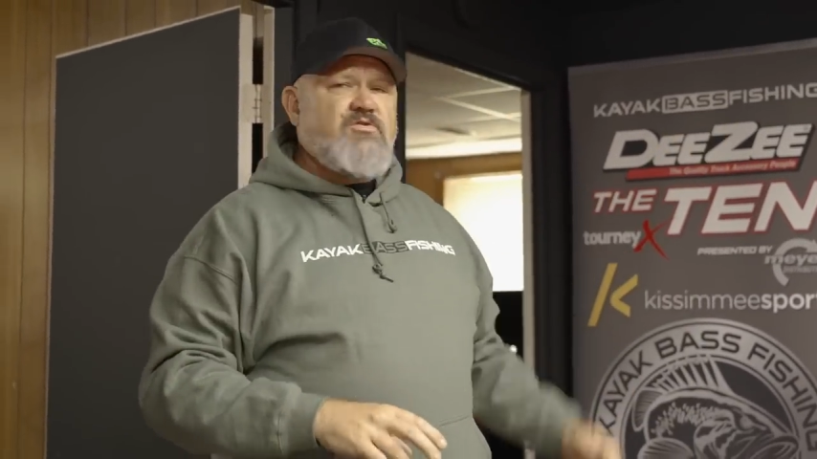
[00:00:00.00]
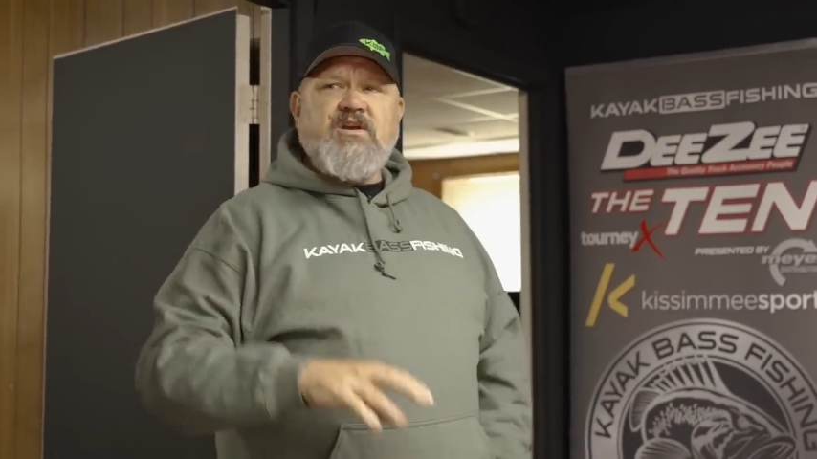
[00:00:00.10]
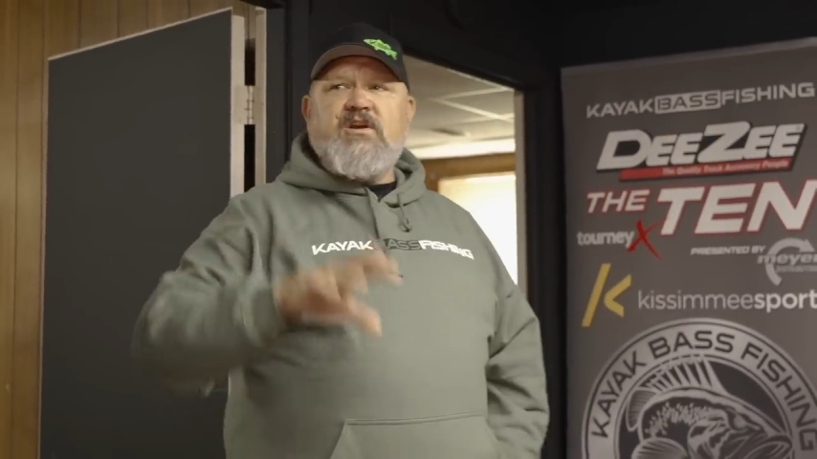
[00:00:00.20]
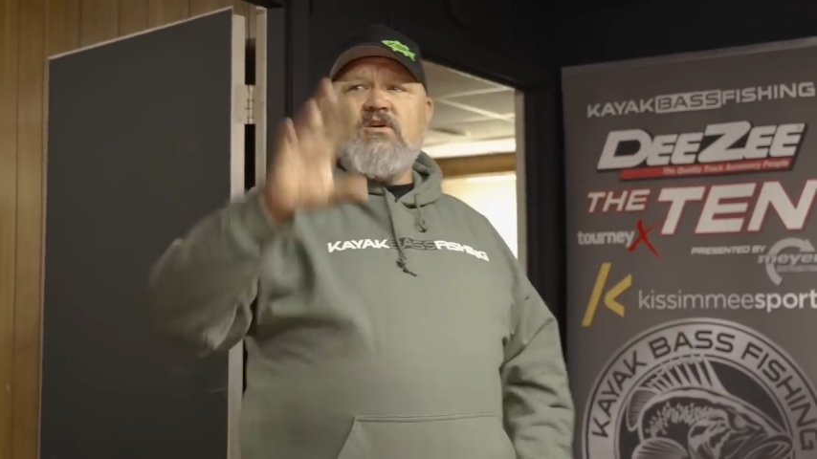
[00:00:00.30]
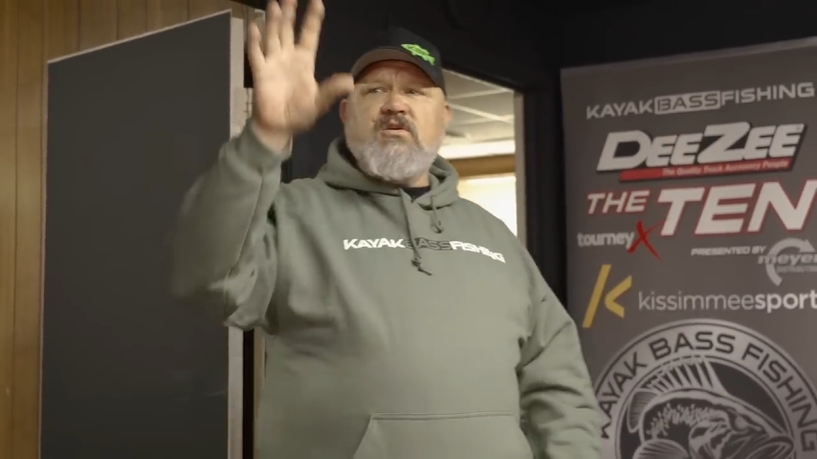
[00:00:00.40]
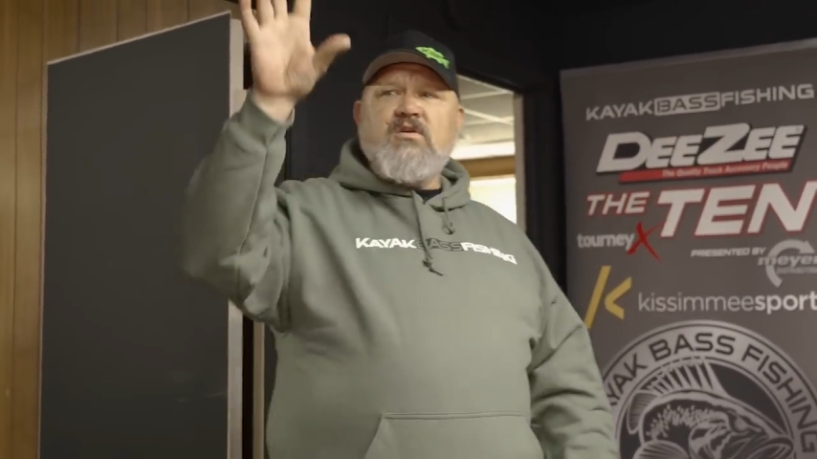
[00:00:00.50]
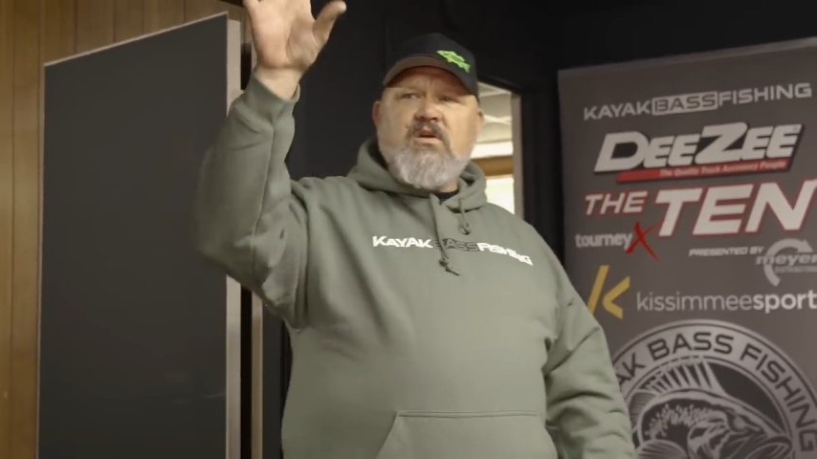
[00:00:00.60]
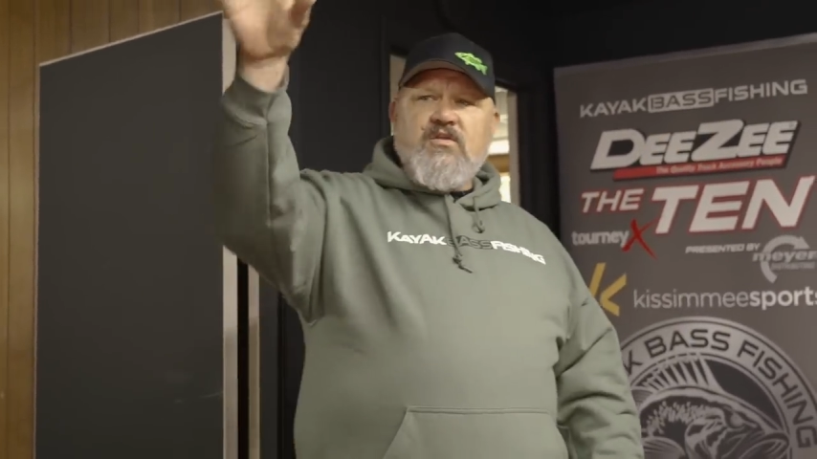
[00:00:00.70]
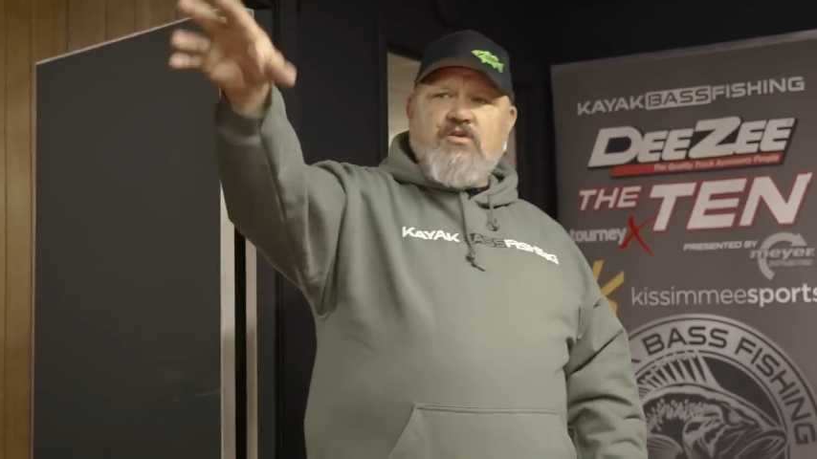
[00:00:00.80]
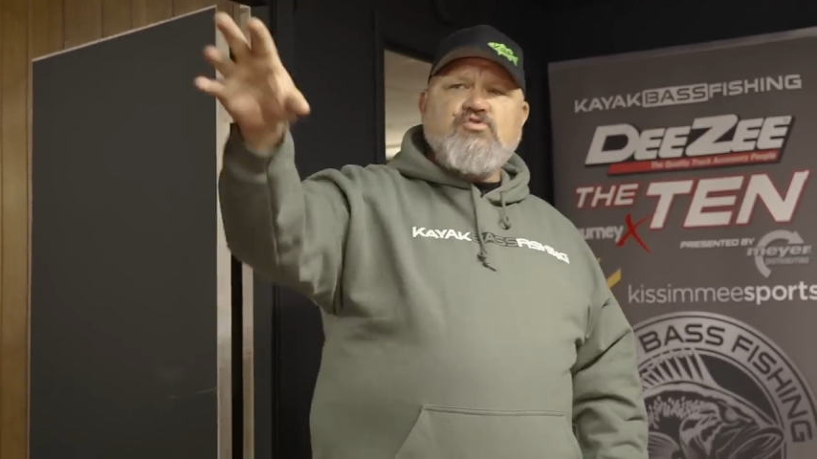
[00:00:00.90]
are here,
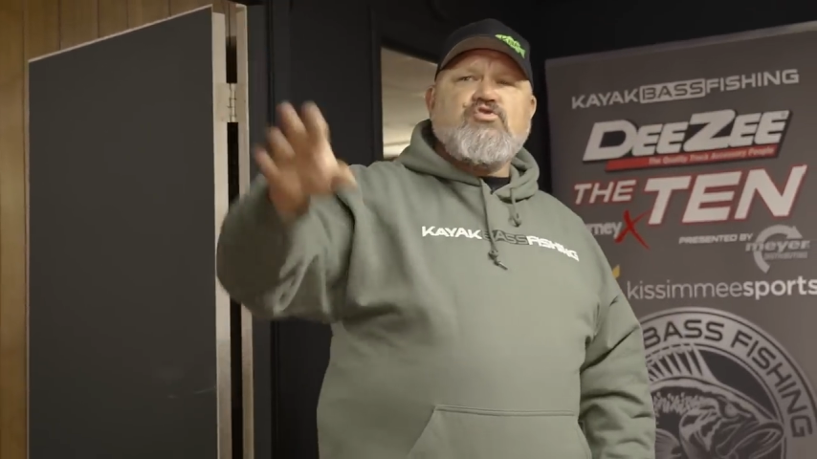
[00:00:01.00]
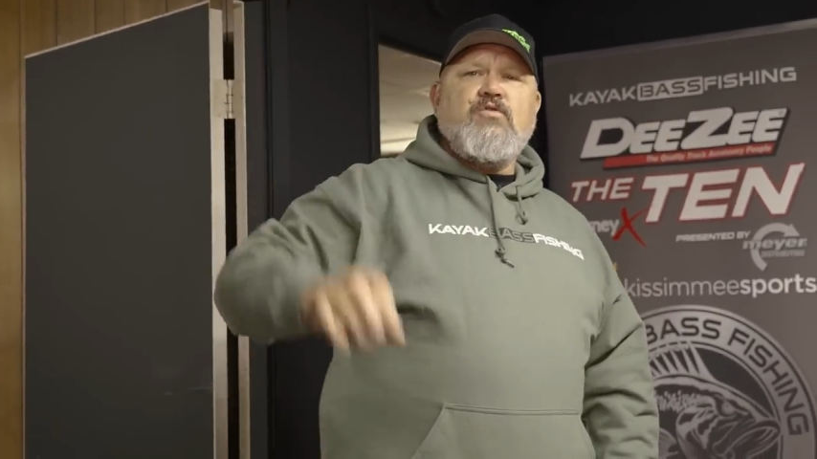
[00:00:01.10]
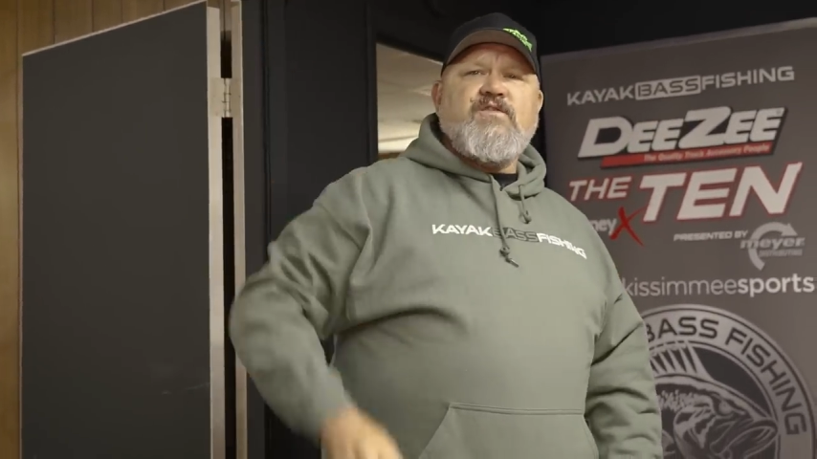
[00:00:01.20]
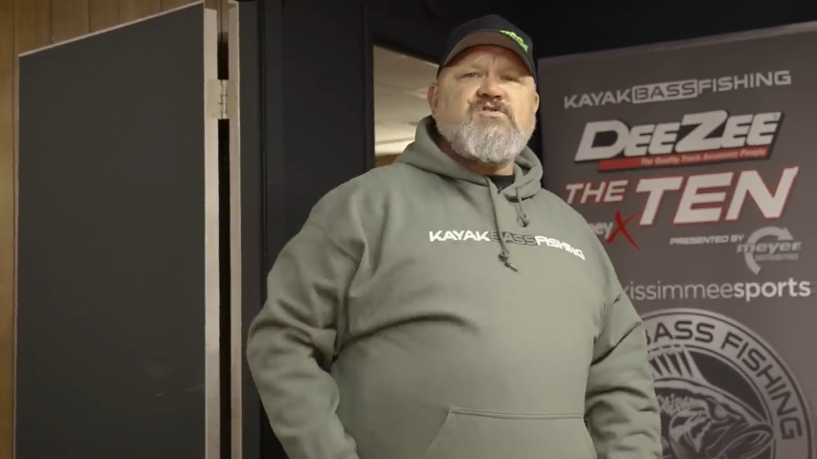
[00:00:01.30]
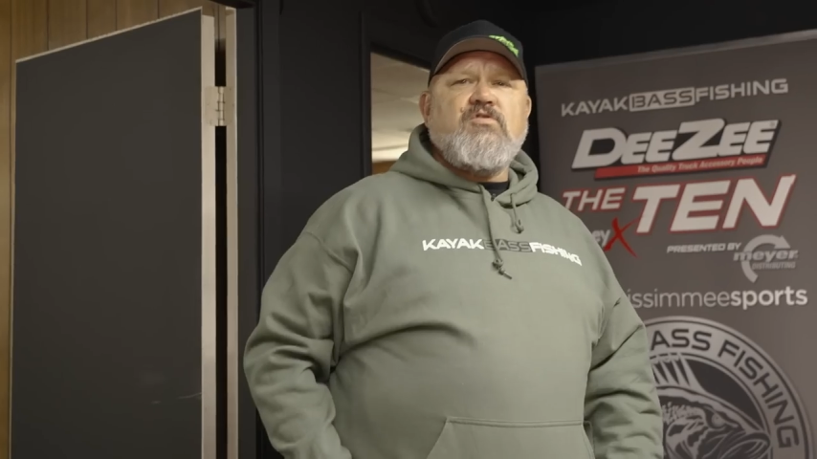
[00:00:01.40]
those trophies